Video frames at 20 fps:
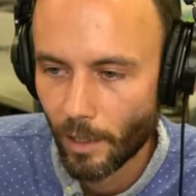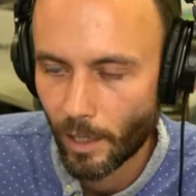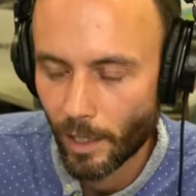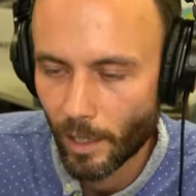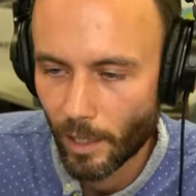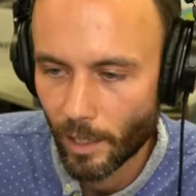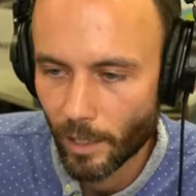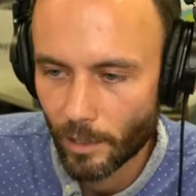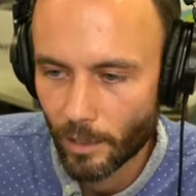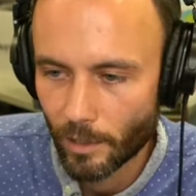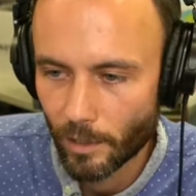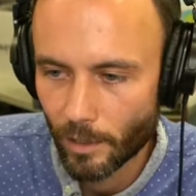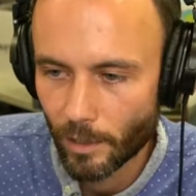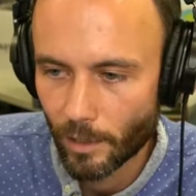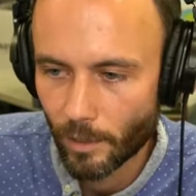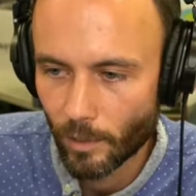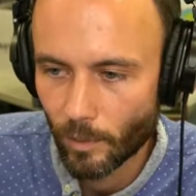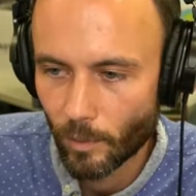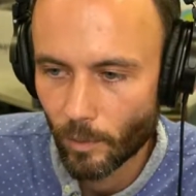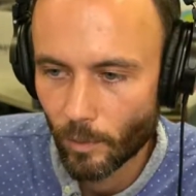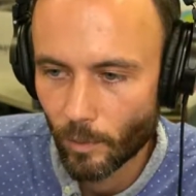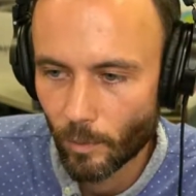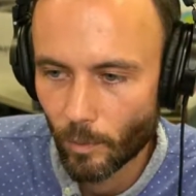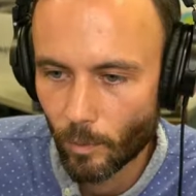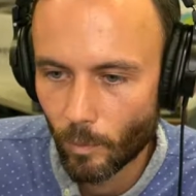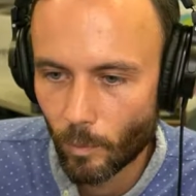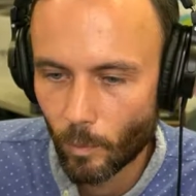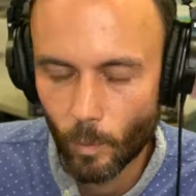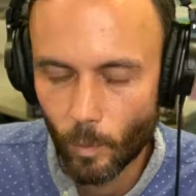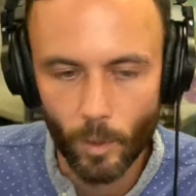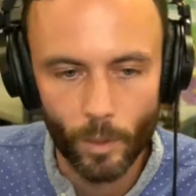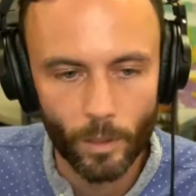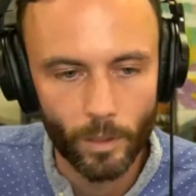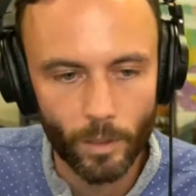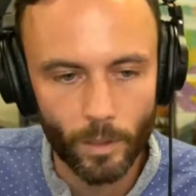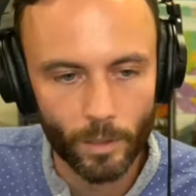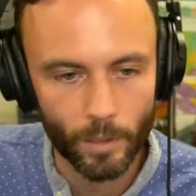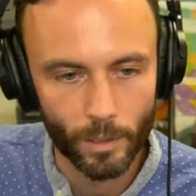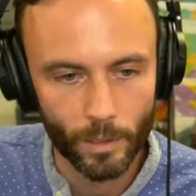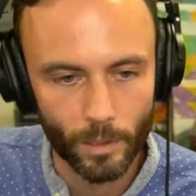And
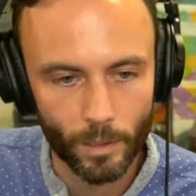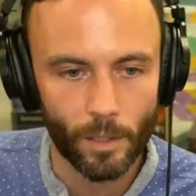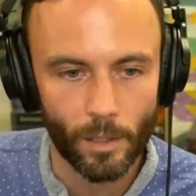one